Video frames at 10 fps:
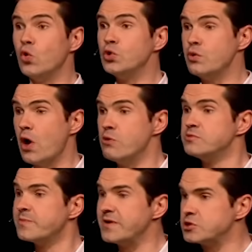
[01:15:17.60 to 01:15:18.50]
of all new
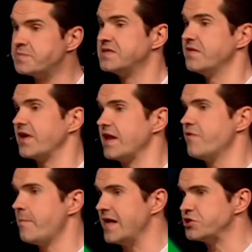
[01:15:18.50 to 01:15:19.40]
homes are built specifically
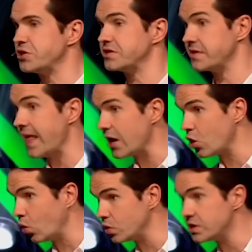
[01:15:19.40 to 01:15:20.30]
for pensioners, and they're
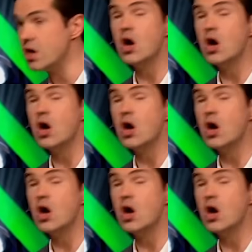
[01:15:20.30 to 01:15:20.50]
called